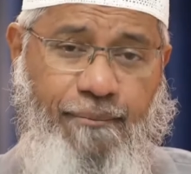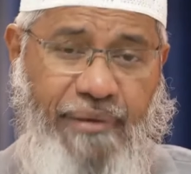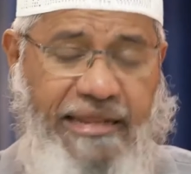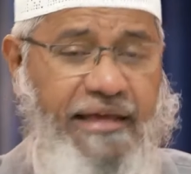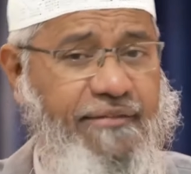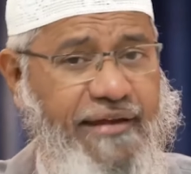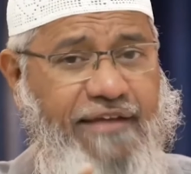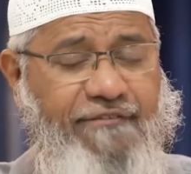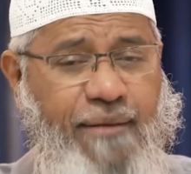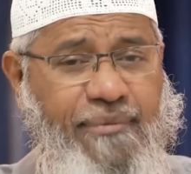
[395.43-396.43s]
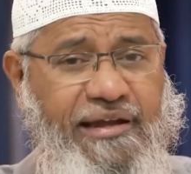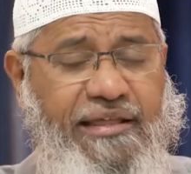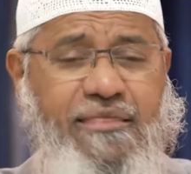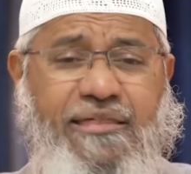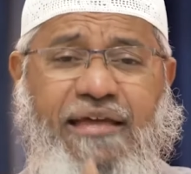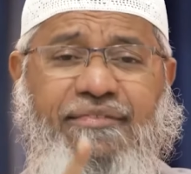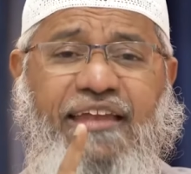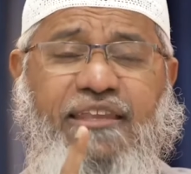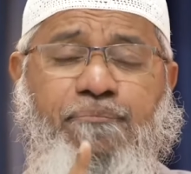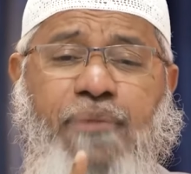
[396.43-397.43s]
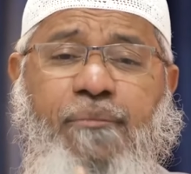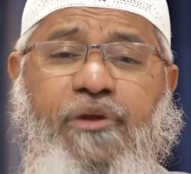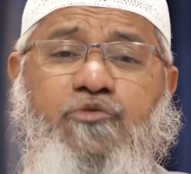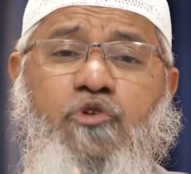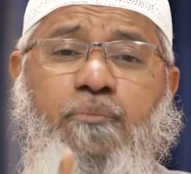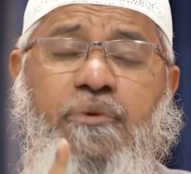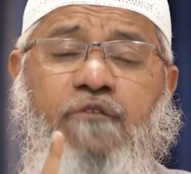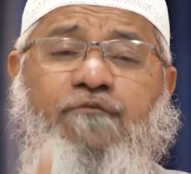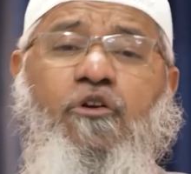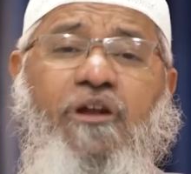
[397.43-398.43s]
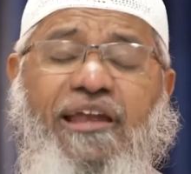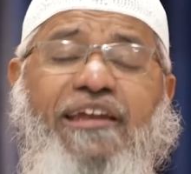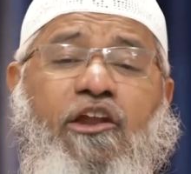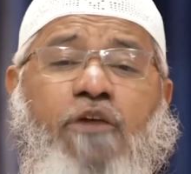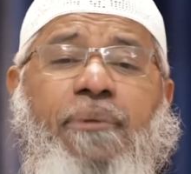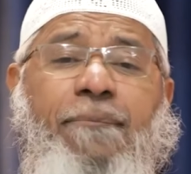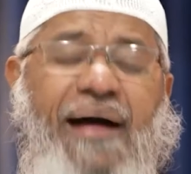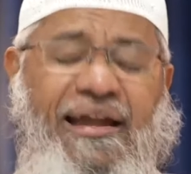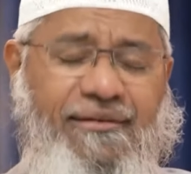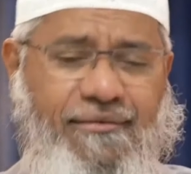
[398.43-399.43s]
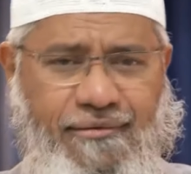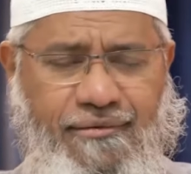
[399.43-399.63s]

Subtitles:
But here the requirement is that the payment should be in full. It cannot be part.